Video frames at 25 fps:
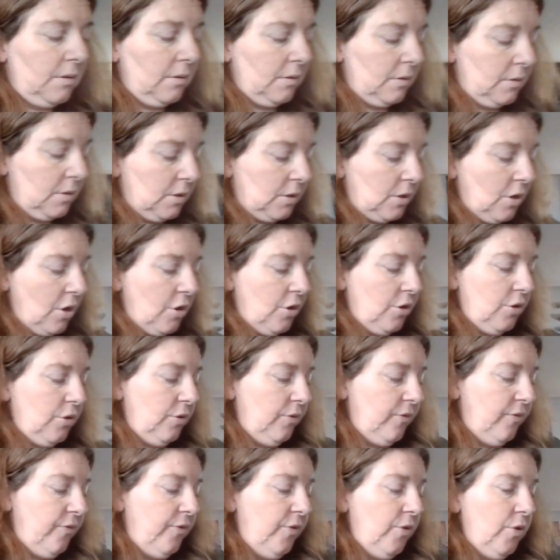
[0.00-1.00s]
So
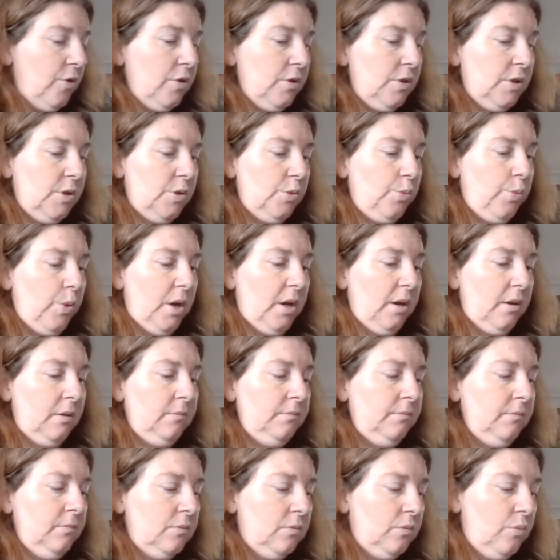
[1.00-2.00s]
the first
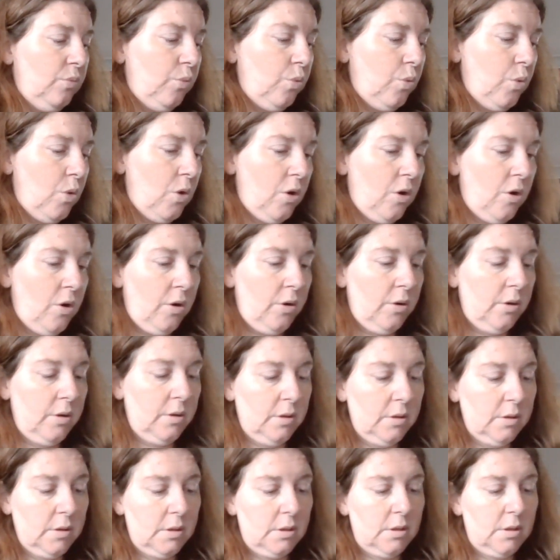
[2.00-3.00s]
one
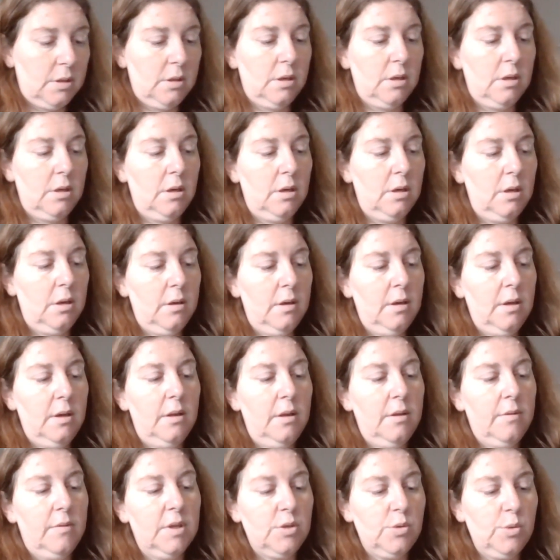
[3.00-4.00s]
was,
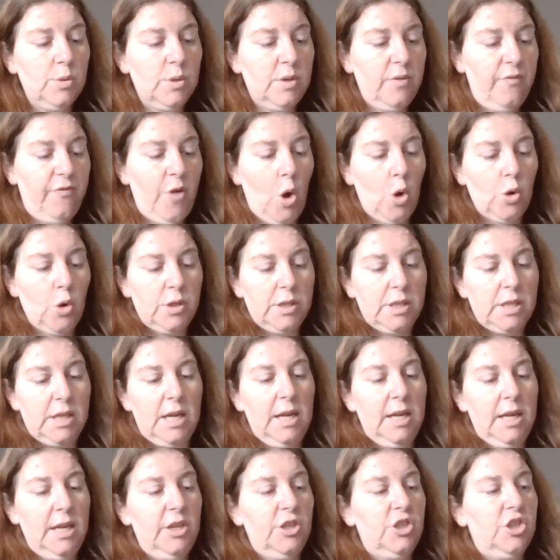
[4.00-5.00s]
this was a Fox
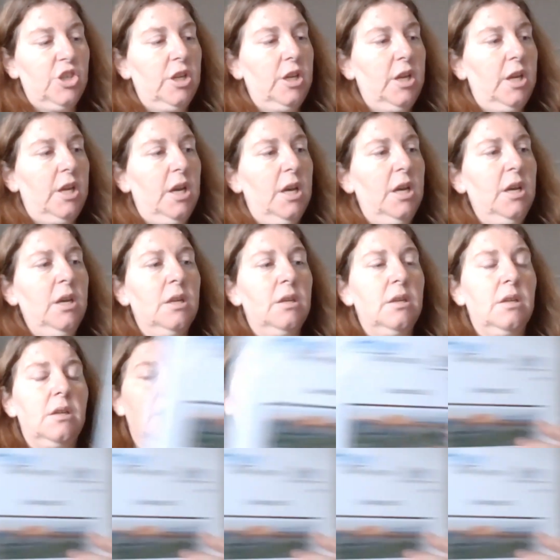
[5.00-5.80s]
collection kit.